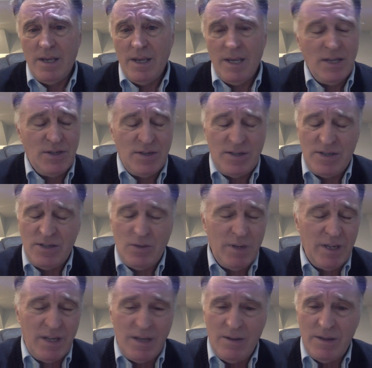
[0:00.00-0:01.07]
He should still be
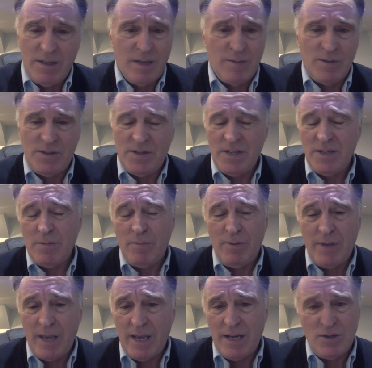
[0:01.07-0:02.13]
killing double C's and
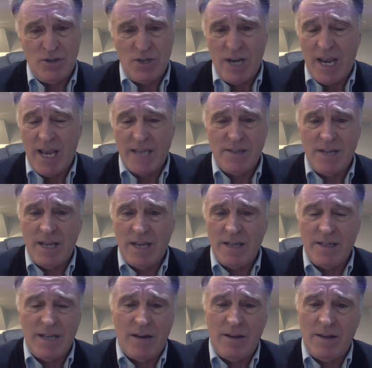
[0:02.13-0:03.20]
playing his jazz
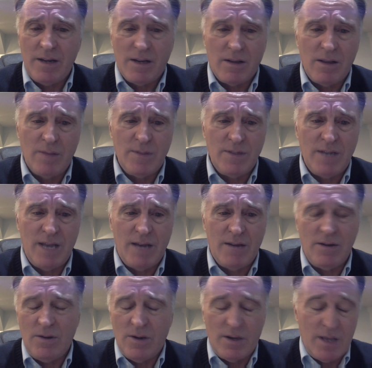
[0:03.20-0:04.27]
down in the clubs down in
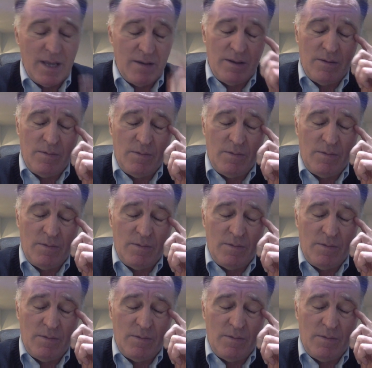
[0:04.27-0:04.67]
New York. And